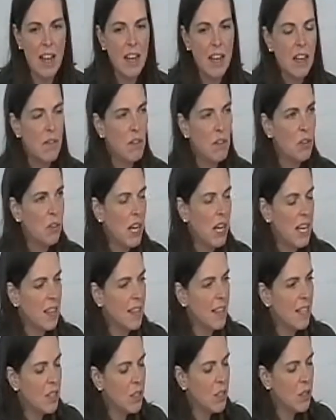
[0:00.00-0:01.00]
If you stay in
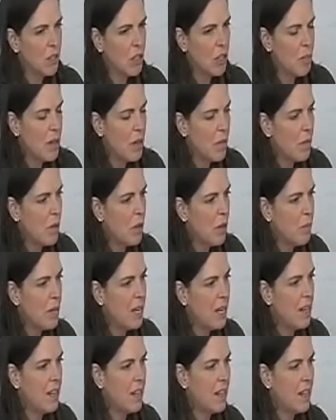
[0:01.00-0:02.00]
this room, it will
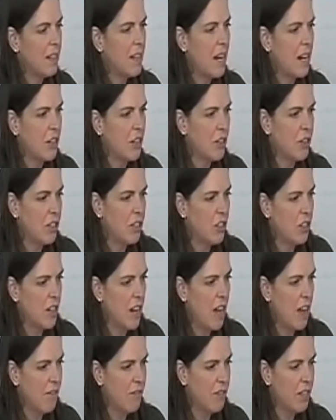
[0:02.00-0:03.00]
be Dr. Christian
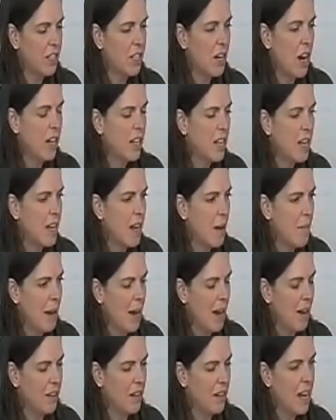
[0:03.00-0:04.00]
Helfrich talking
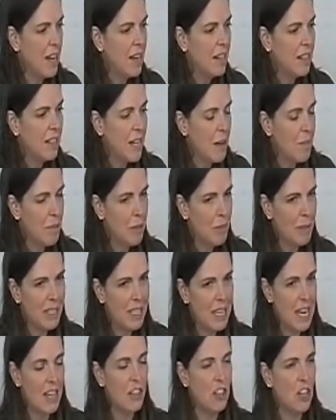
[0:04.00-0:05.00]
about
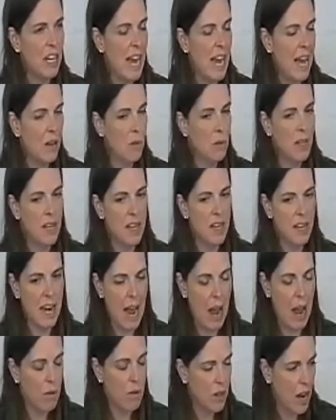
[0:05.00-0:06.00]
de-implementation equity
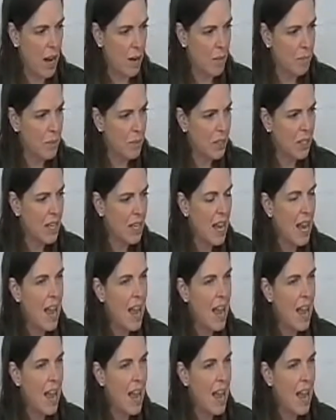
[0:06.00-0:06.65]
outcomes.